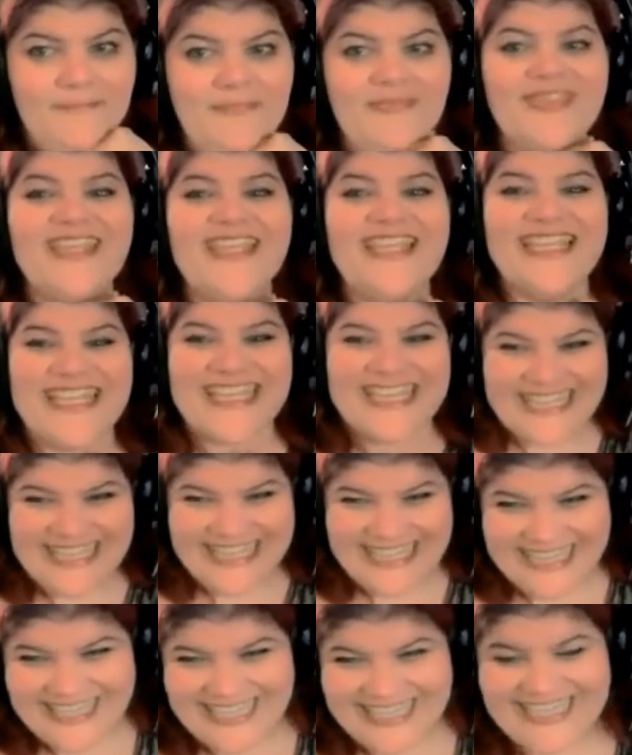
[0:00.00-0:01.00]

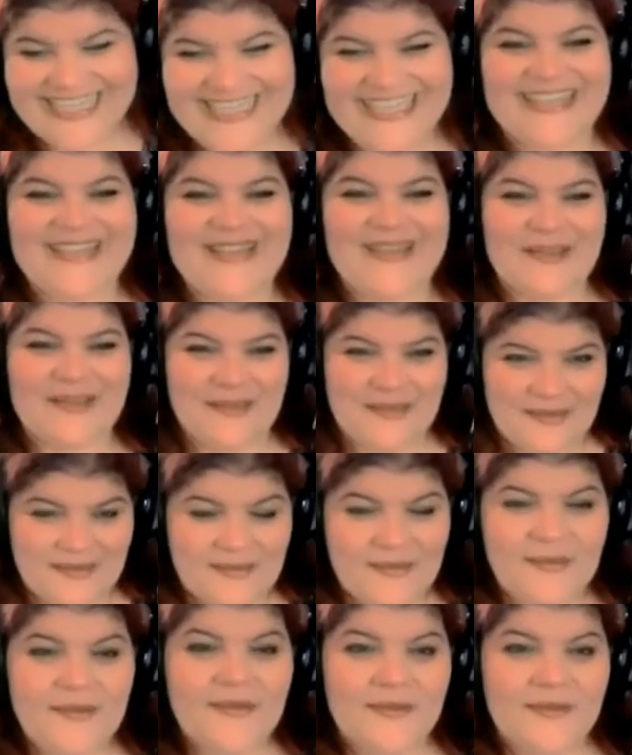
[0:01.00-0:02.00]

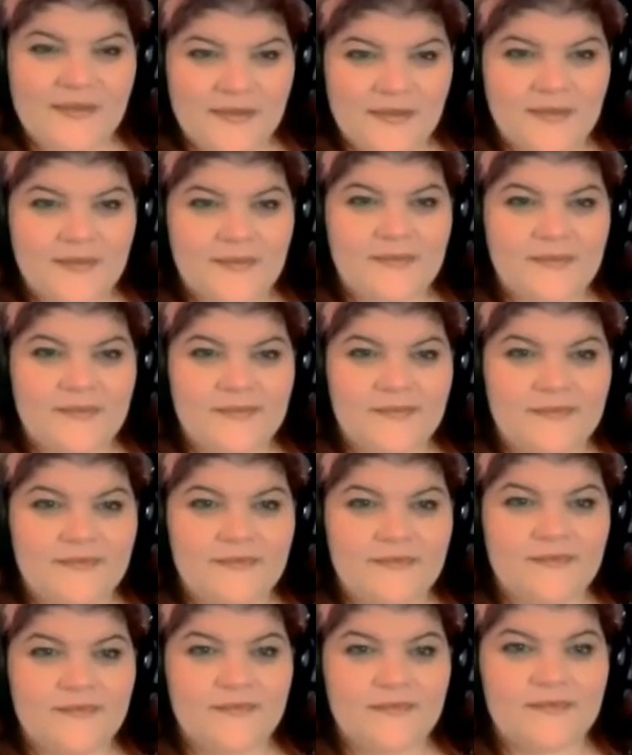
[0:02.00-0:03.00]

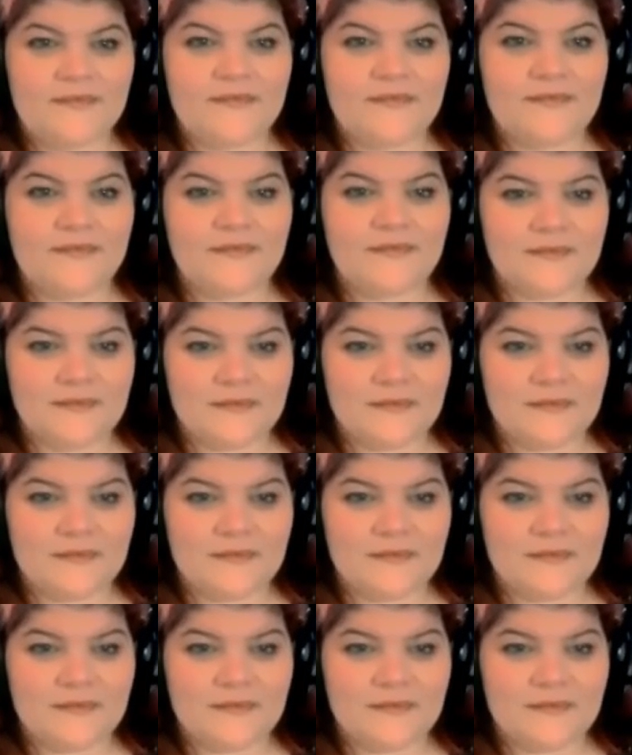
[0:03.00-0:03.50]
(silent)